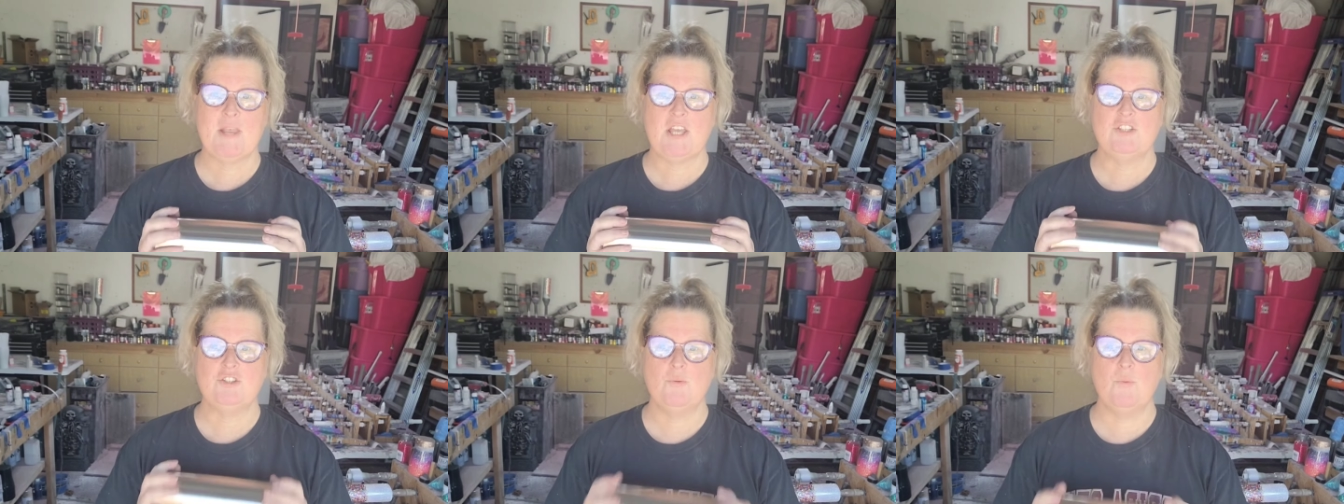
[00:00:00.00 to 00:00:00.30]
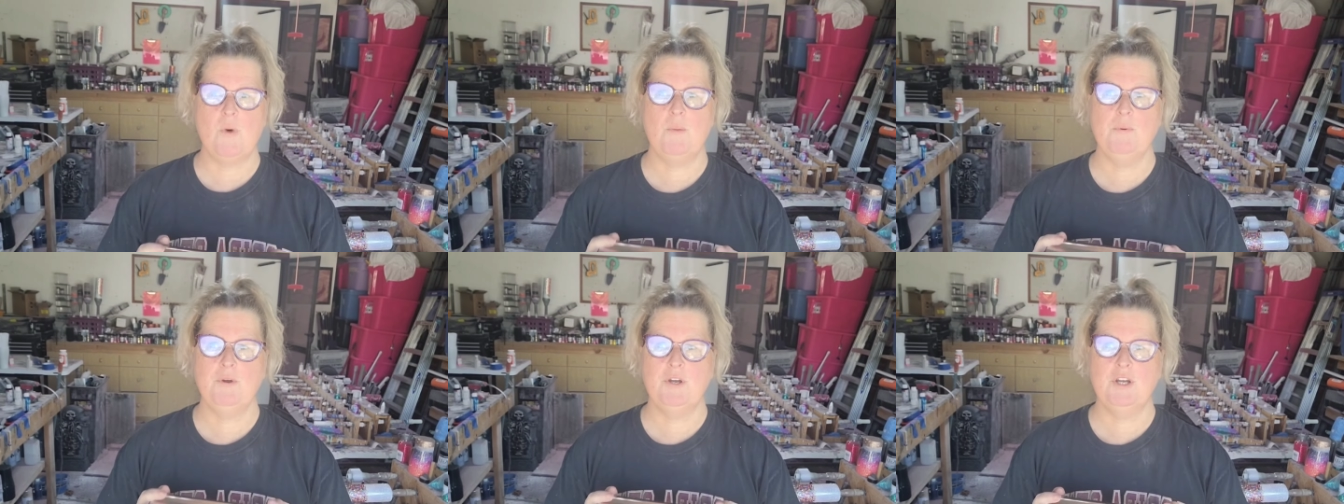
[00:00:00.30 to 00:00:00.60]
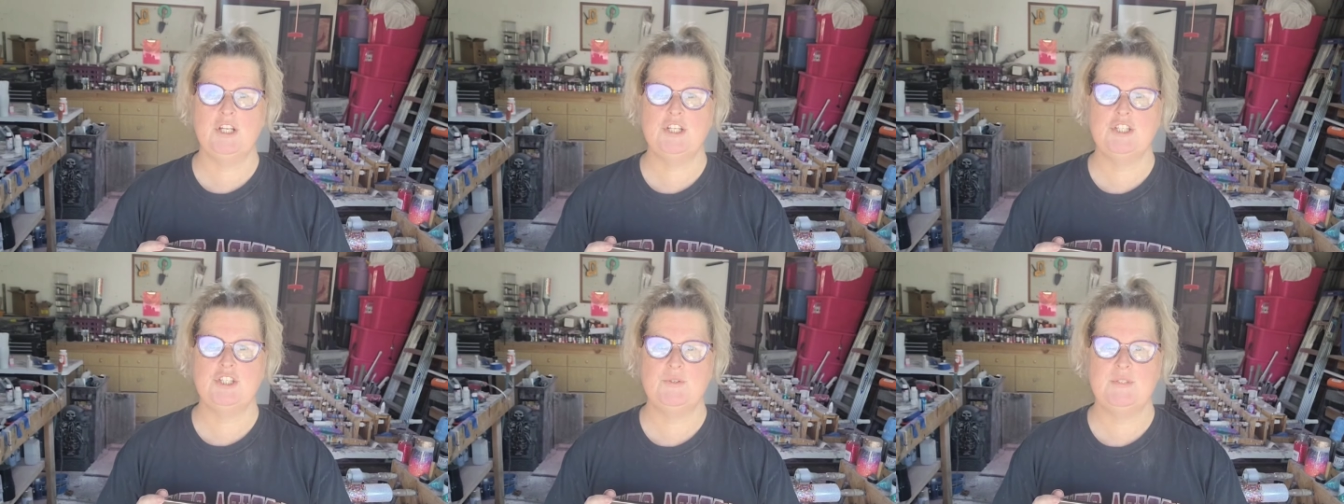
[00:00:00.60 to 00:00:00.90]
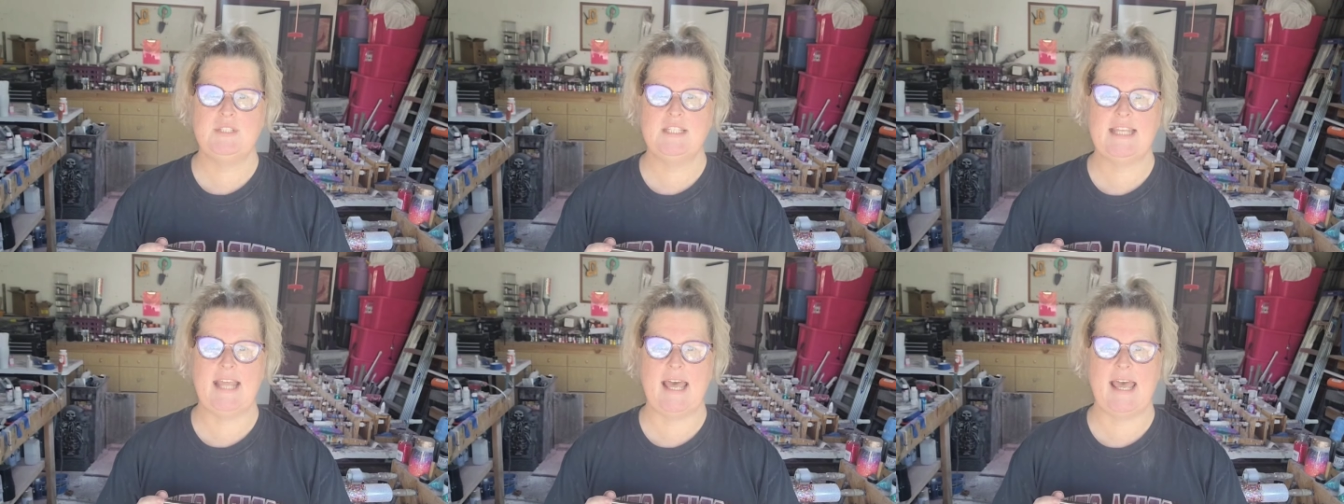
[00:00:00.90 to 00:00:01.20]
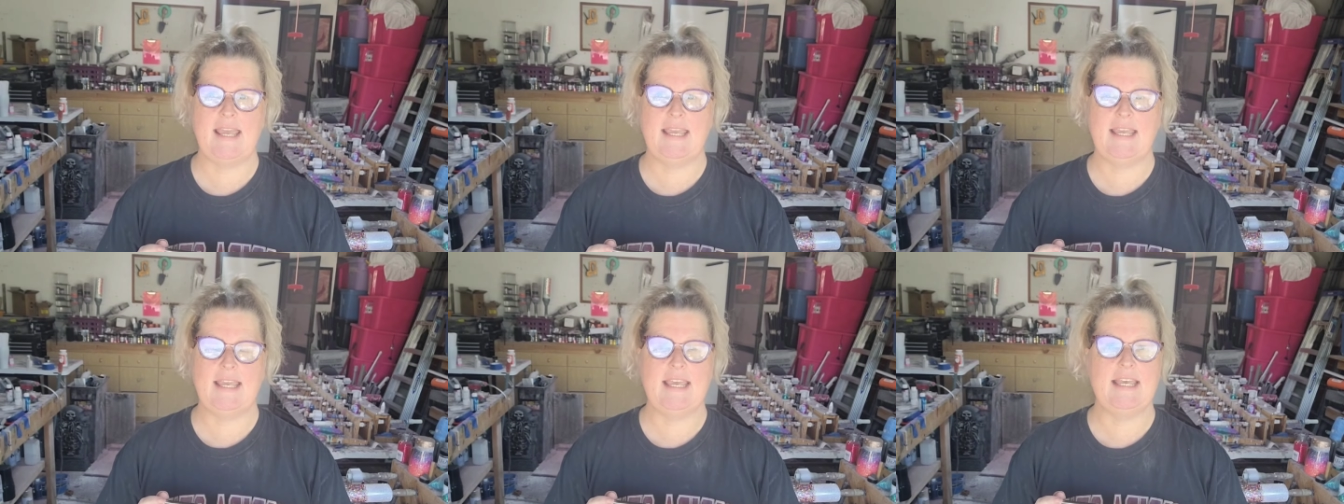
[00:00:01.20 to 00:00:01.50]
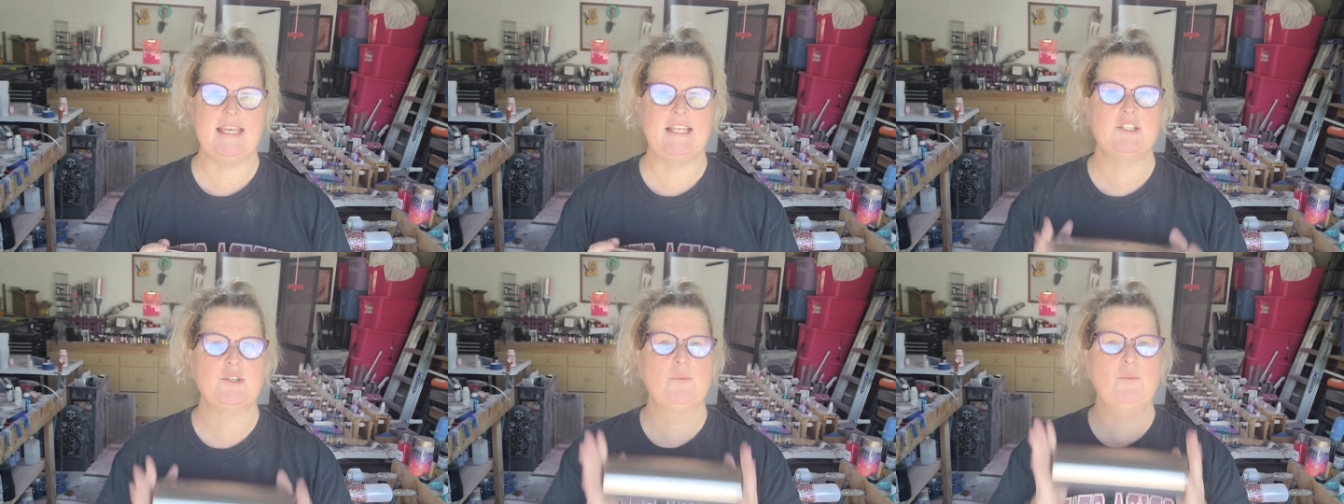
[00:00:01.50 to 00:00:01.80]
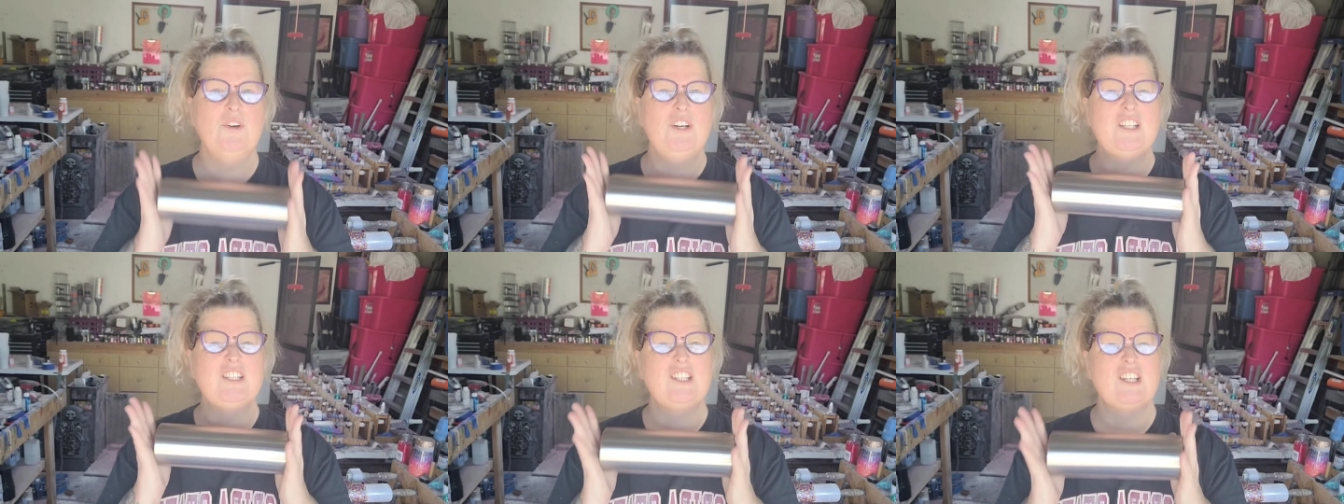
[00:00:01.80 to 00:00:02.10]
So what we're going to do today is
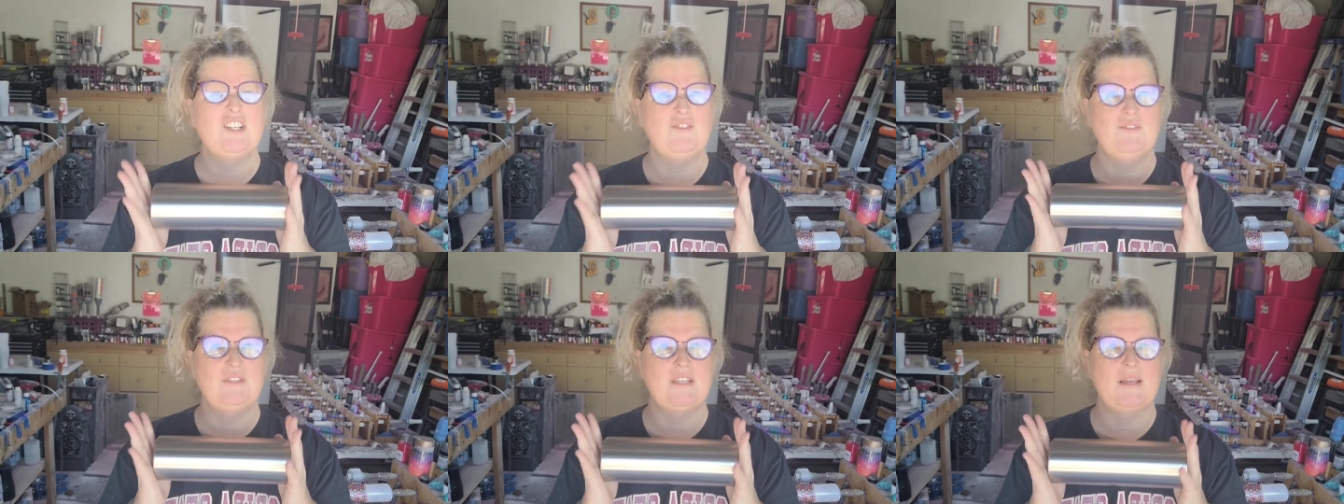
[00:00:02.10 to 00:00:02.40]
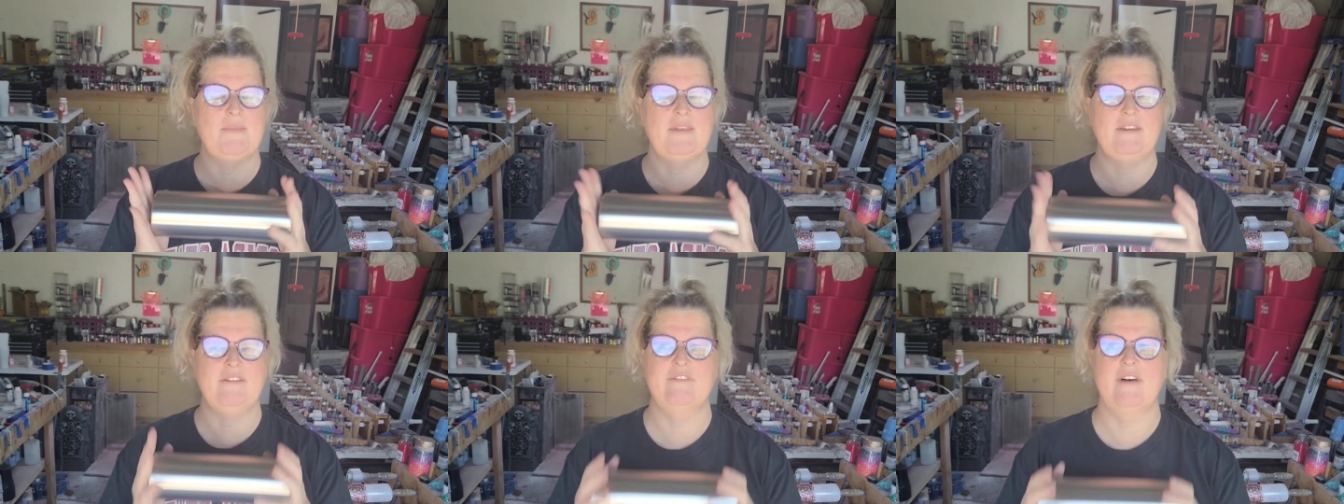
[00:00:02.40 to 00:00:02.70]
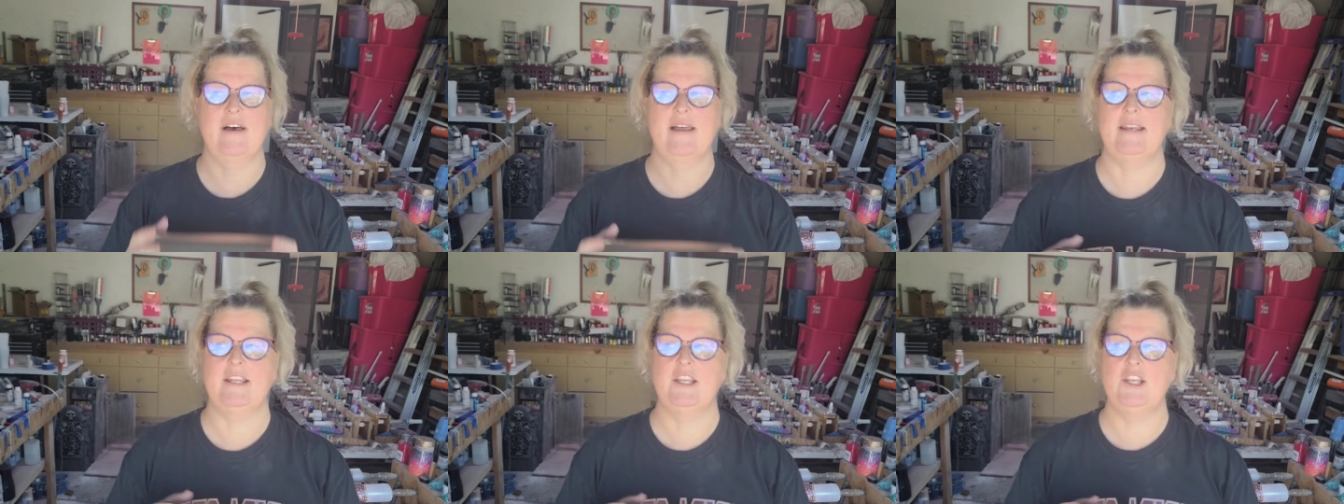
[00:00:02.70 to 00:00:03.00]
we're just going to do something fun.